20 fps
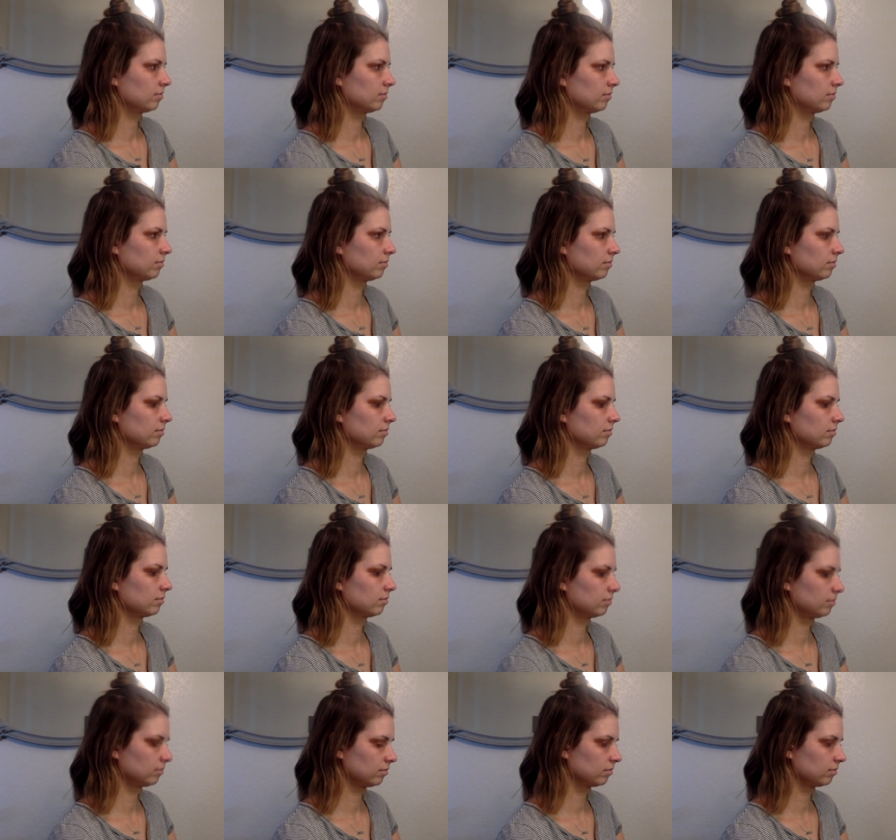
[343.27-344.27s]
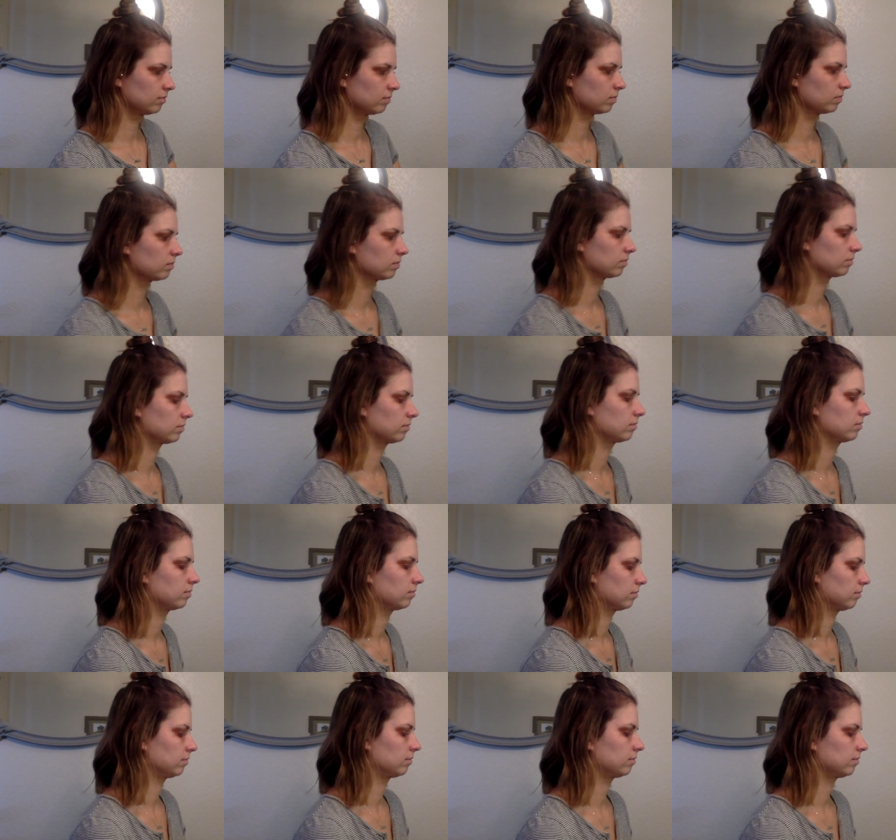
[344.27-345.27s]
And so I'm pretty. Can you hold this as
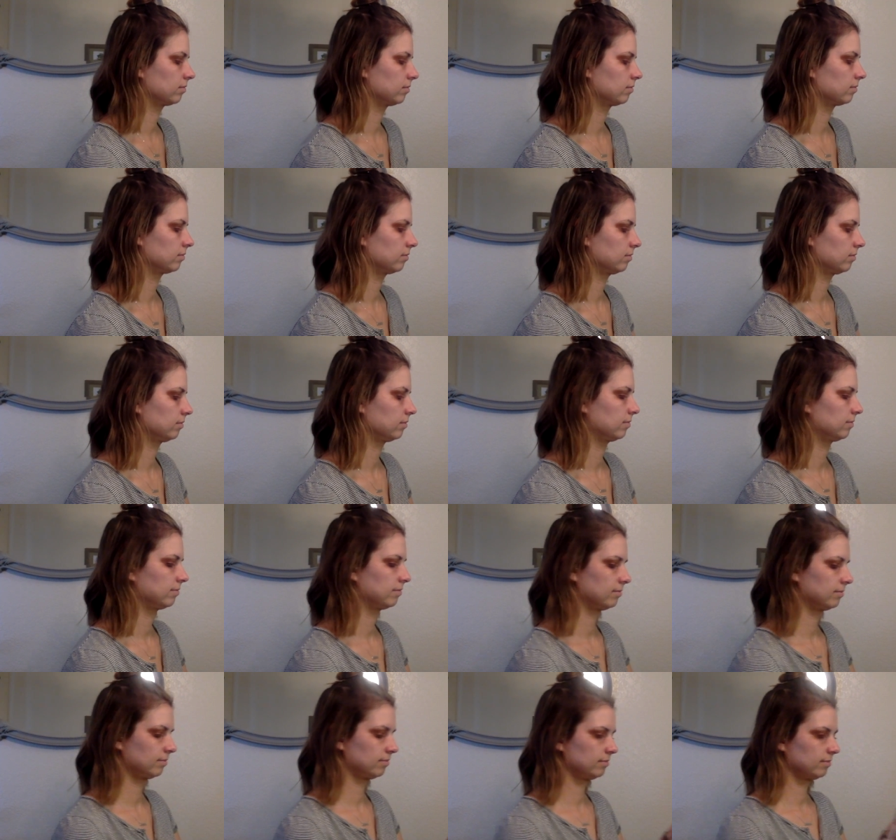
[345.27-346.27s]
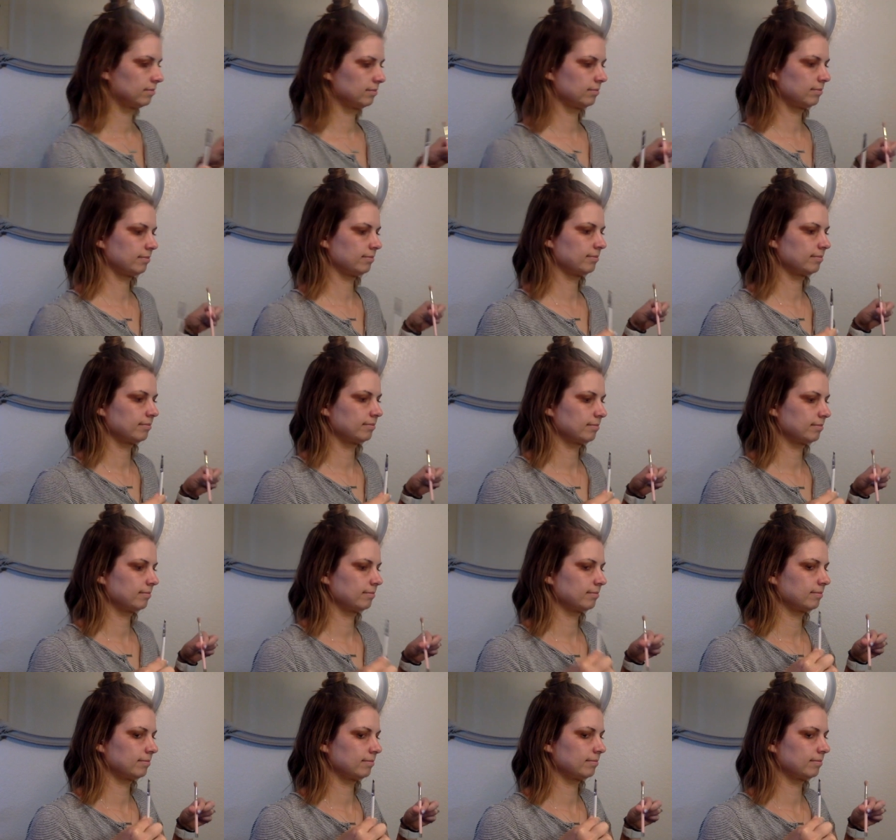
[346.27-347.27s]
well? Thank you.
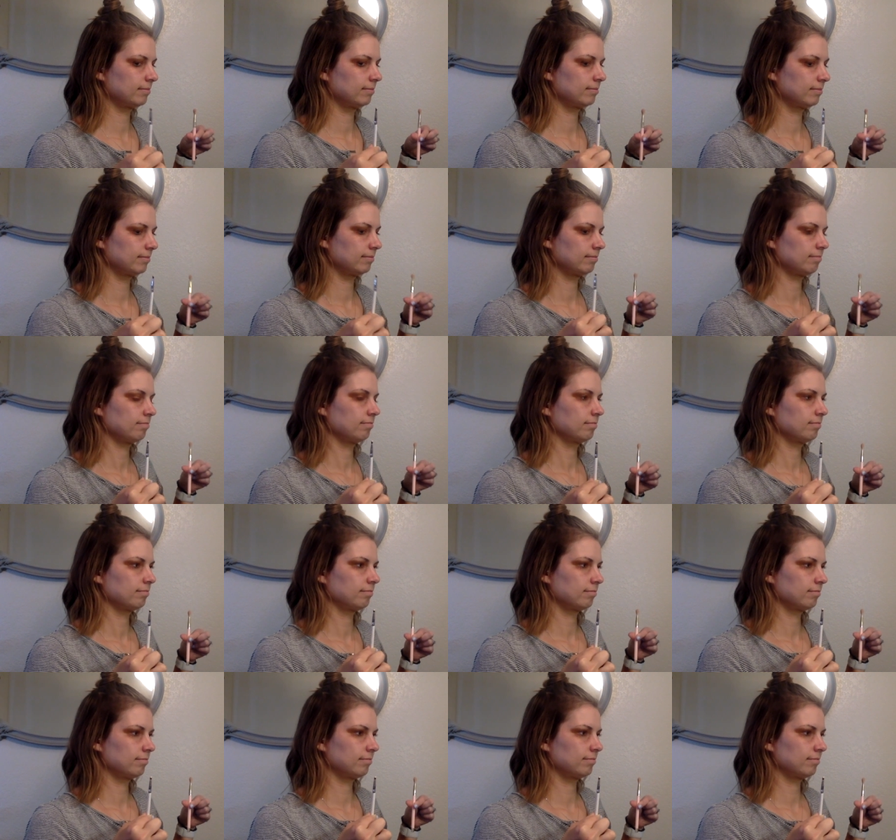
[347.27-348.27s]
Um. So.